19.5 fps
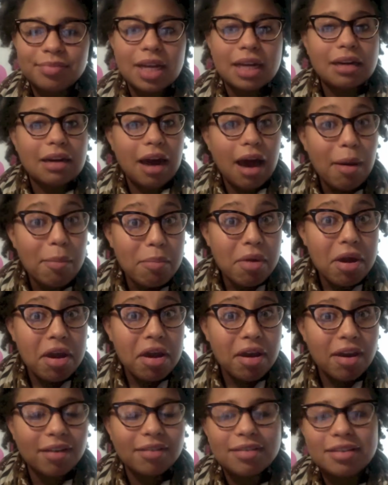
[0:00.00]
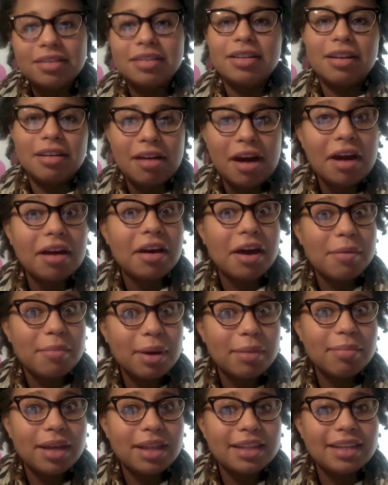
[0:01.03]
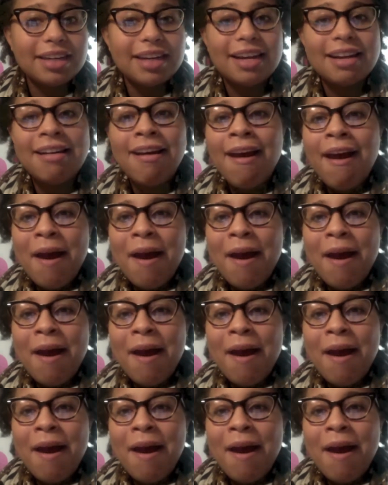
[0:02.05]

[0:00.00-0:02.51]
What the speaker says: Not me, I got my melanin,